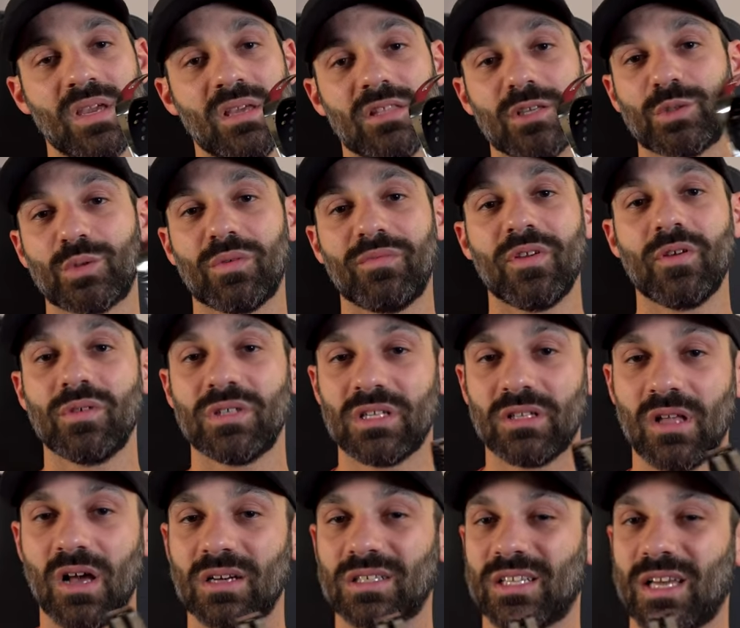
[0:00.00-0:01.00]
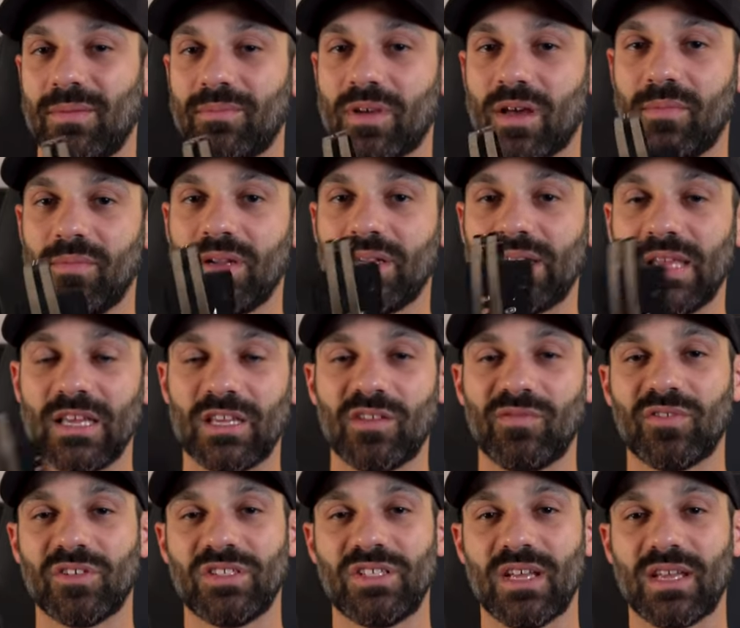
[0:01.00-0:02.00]
this review is a long time coming. Thank
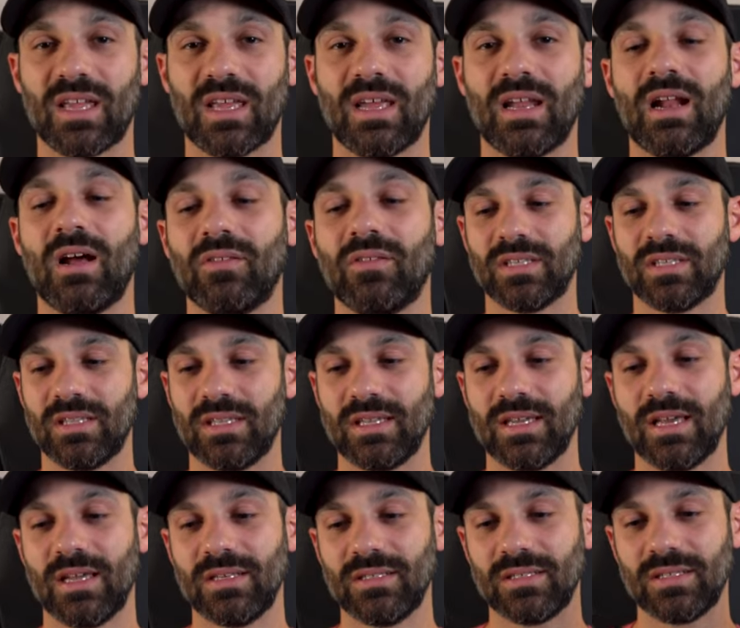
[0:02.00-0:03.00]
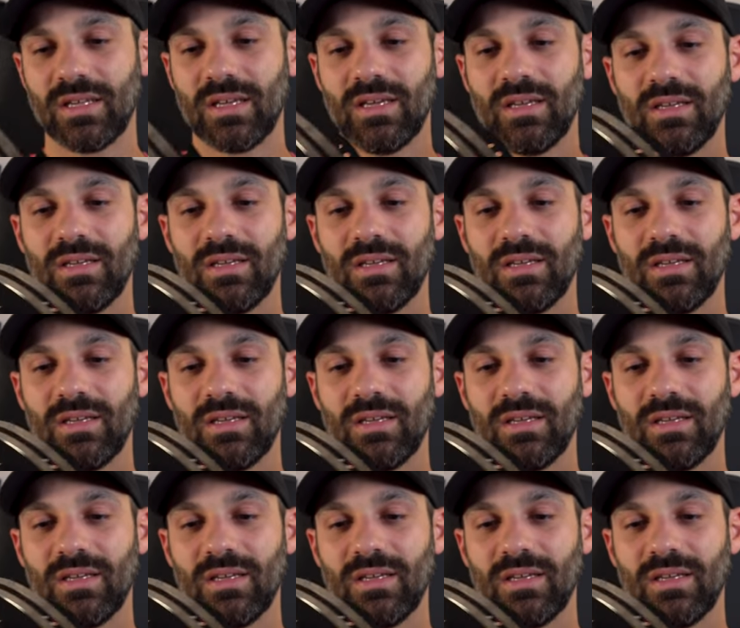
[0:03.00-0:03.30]
you for sticking it to the end.